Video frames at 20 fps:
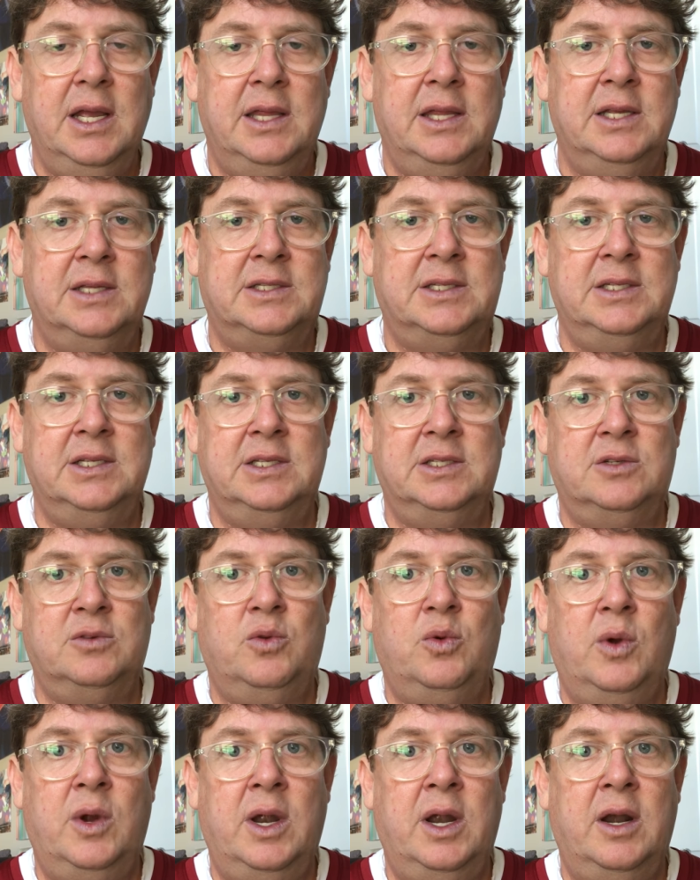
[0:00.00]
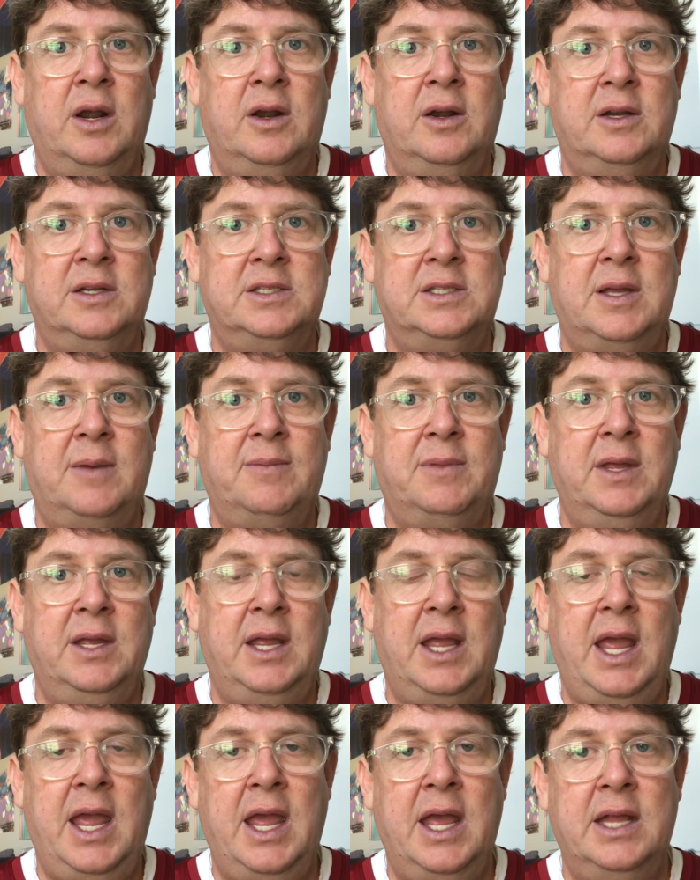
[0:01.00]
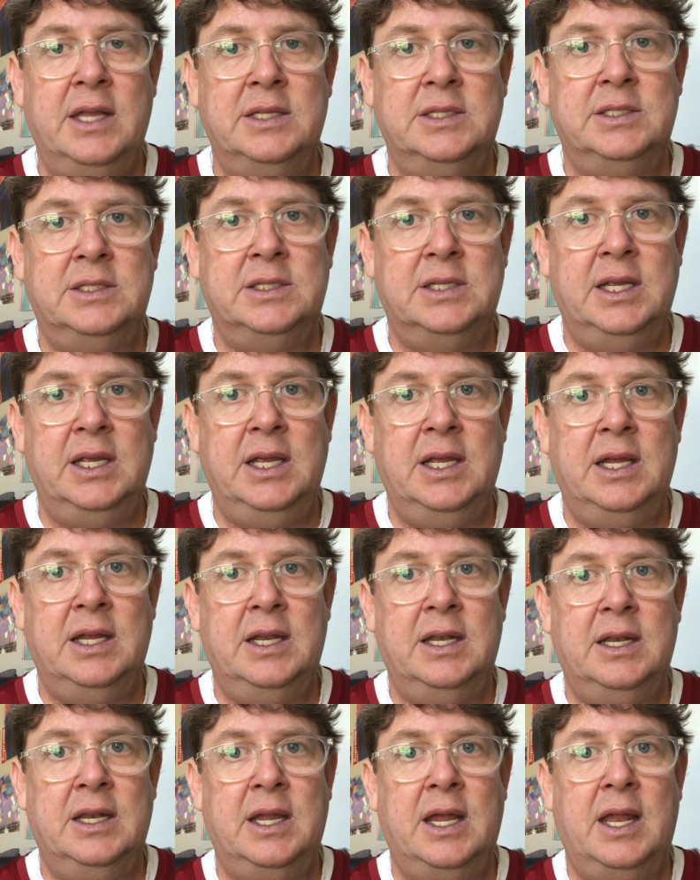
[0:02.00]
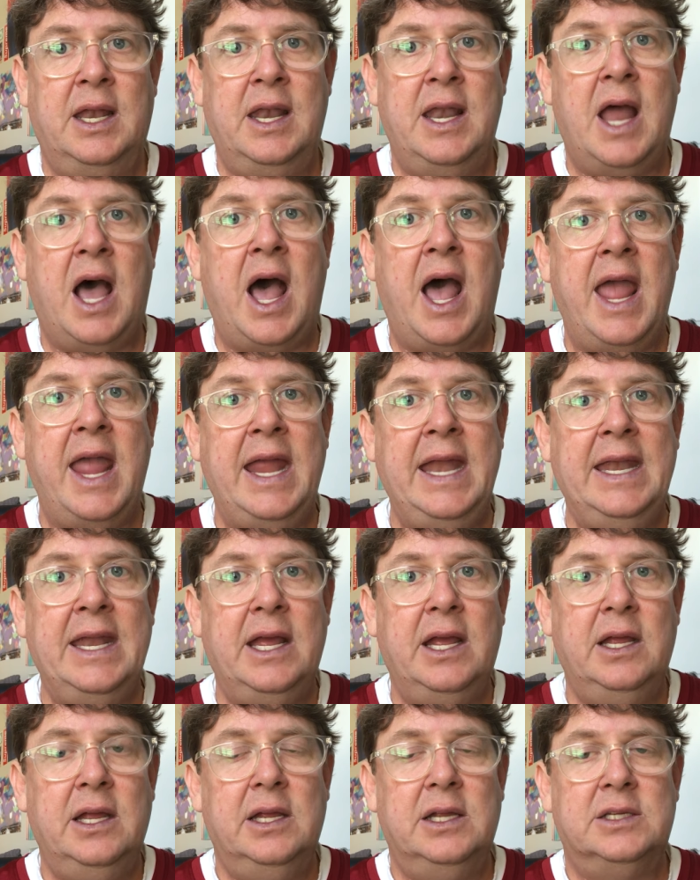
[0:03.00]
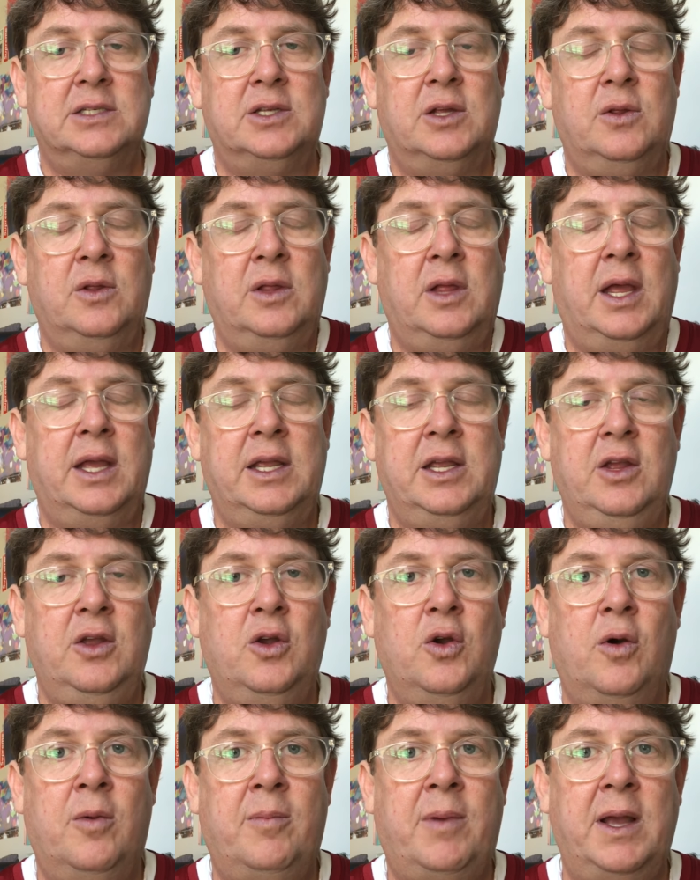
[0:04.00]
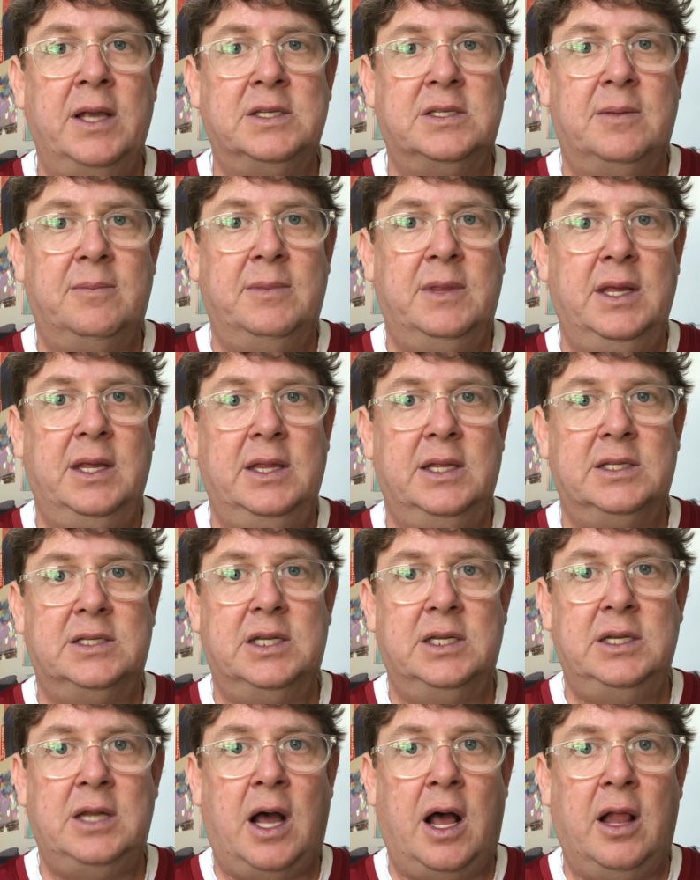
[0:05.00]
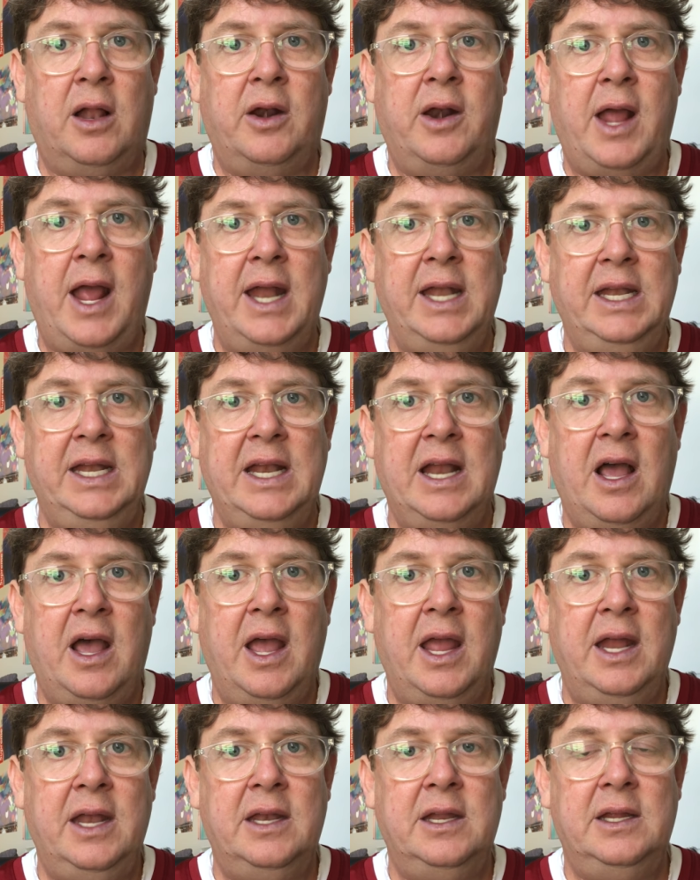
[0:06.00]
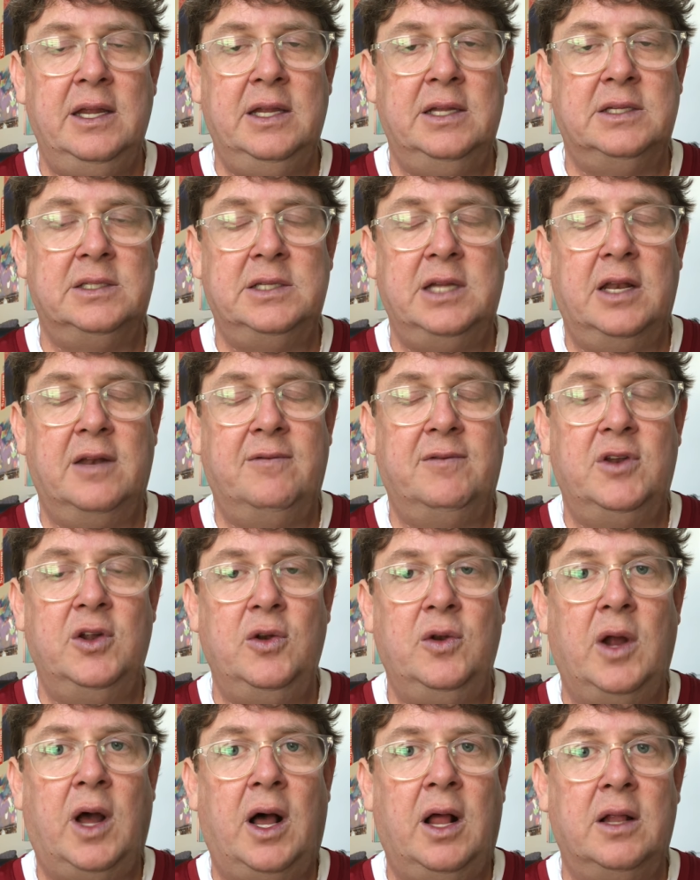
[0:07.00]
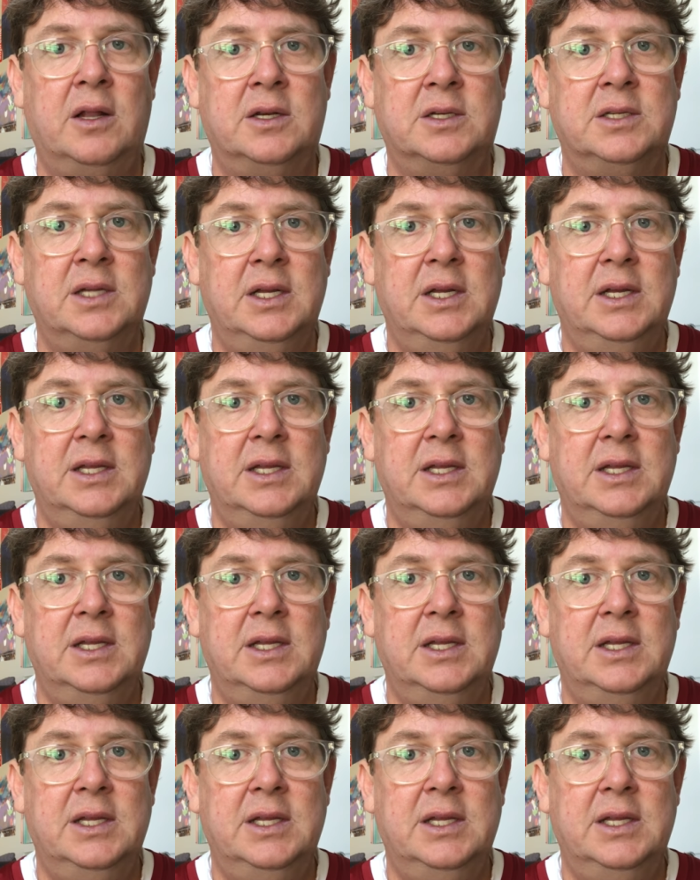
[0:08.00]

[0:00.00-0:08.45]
This is where something ends in 9. So like you go and buy something that's $1.99 instead of $2.